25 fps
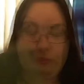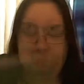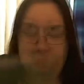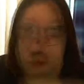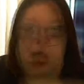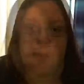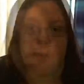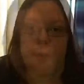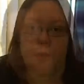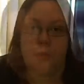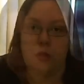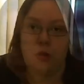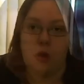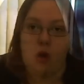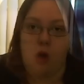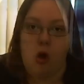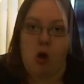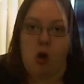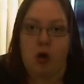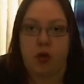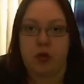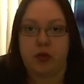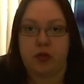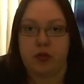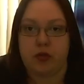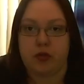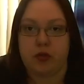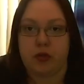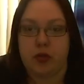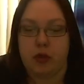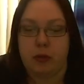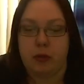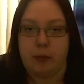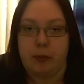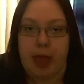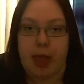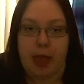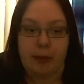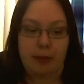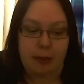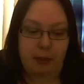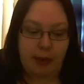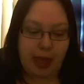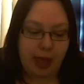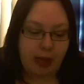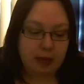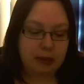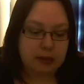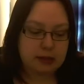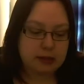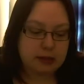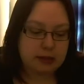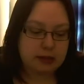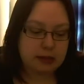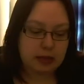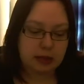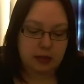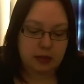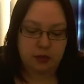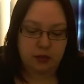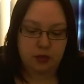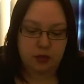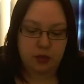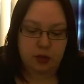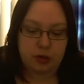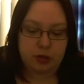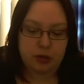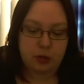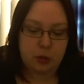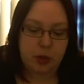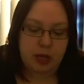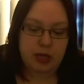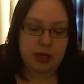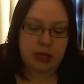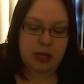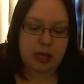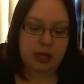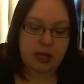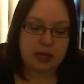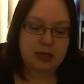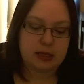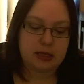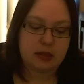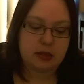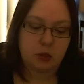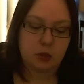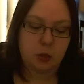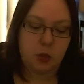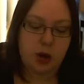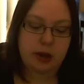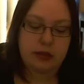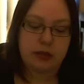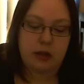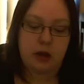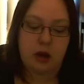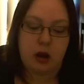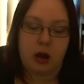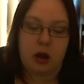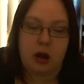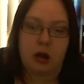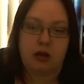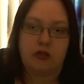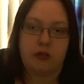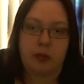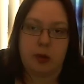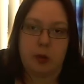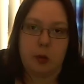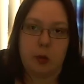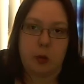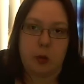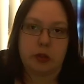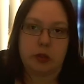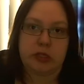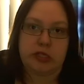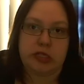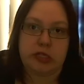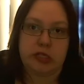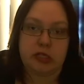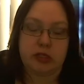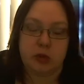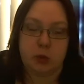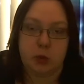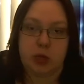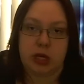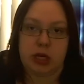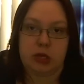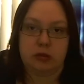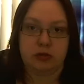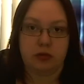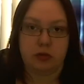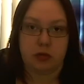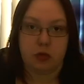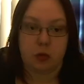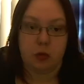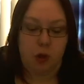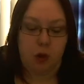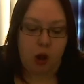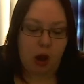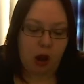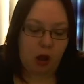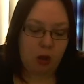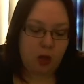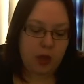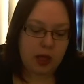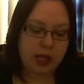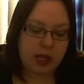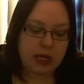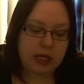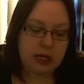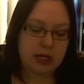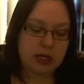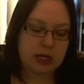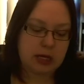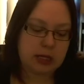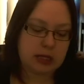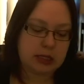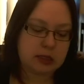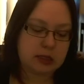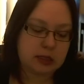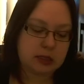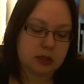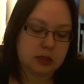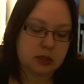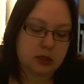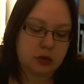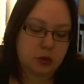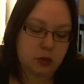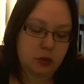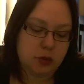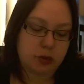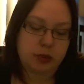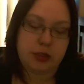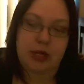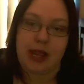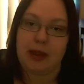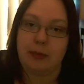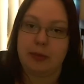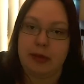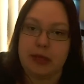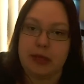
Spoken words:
A couple of paperbacks. The first one is one that I have been wanting to read for a while, and it is The Screwtape